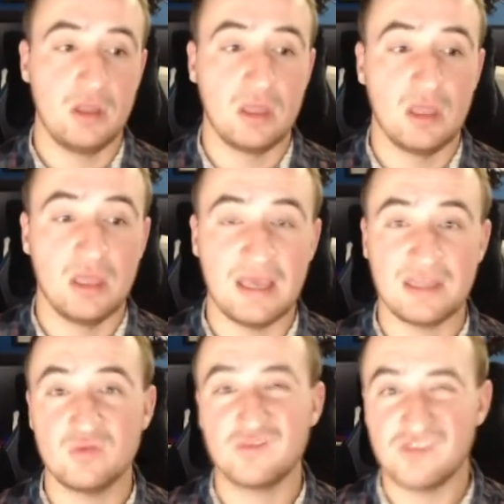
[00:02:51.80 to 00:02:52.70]
and you
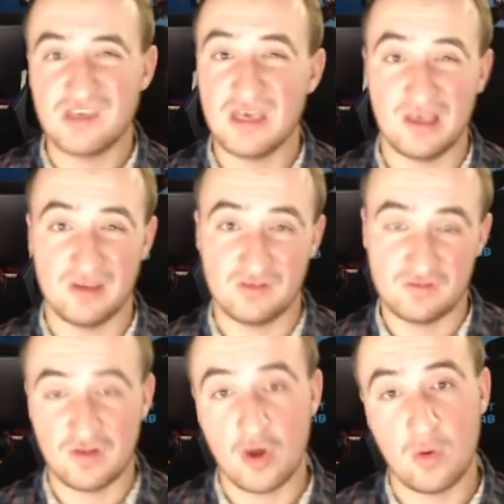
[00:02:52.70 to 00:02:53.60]
see
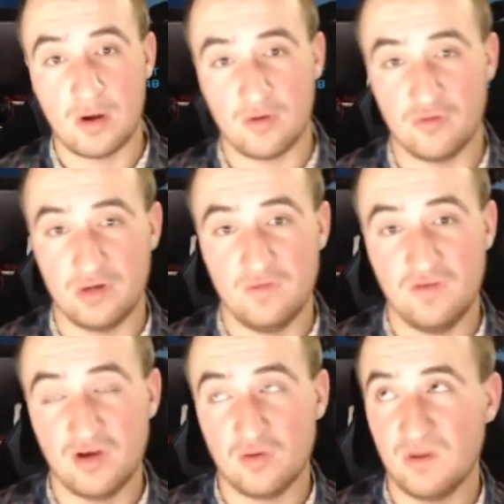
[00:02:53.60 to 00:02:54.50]
snow on a roof,
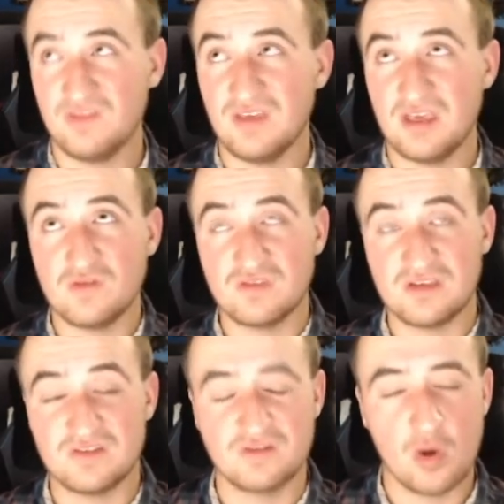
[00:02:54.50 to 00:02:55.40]
let's say you see
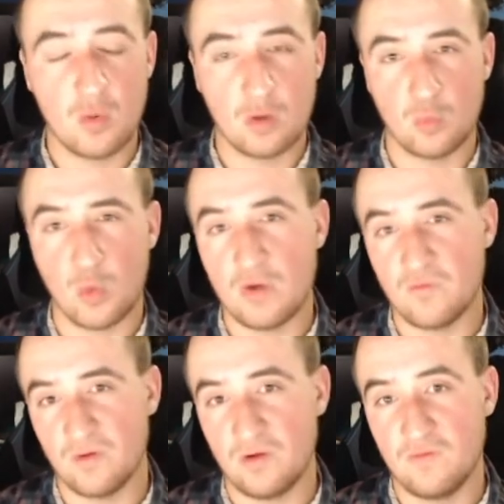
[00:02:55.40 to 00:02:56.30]
snow on one
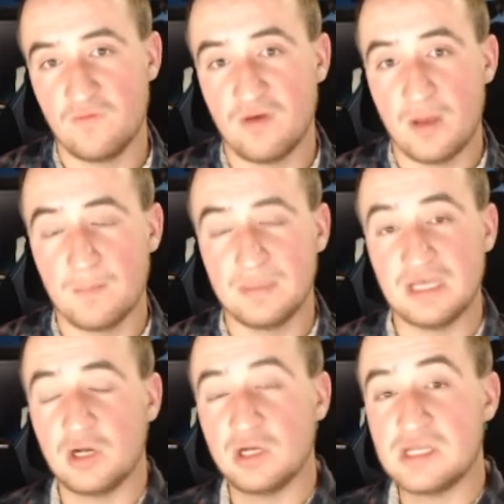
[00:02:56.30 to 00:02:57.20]
roof, but then on
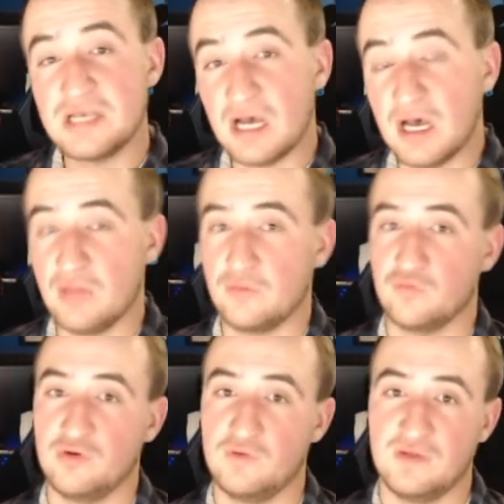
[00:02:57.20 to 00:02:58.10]
the other
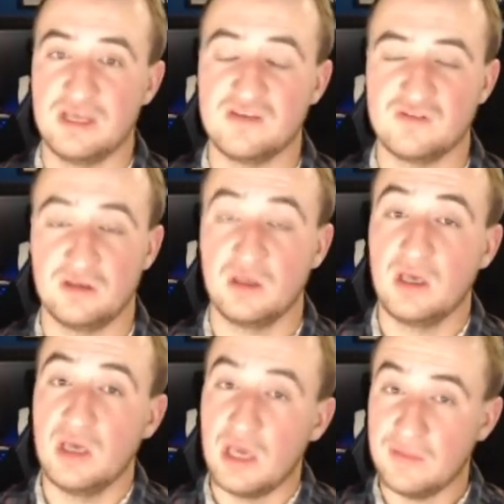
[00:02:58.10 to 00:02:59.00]
roof it isn't.
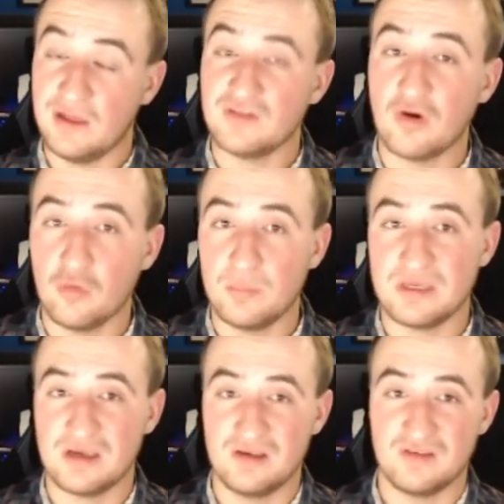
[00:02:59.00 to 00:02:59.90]
And that's all
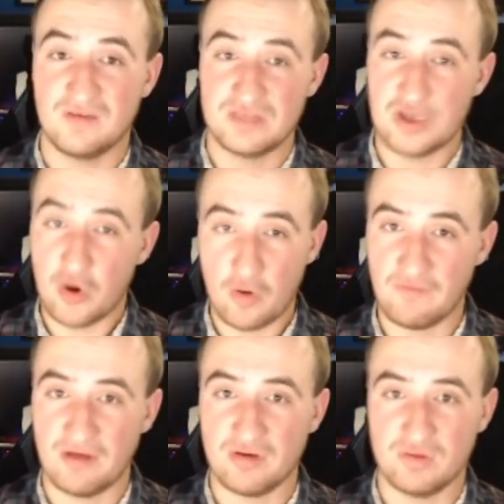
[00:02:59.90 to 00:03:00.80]
because of the R
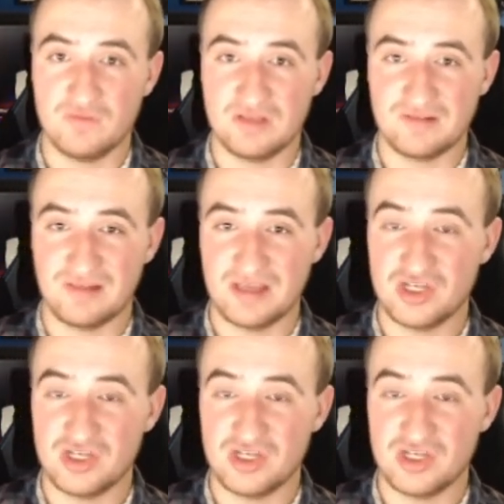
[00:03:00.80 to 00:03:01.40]
value of the insulation.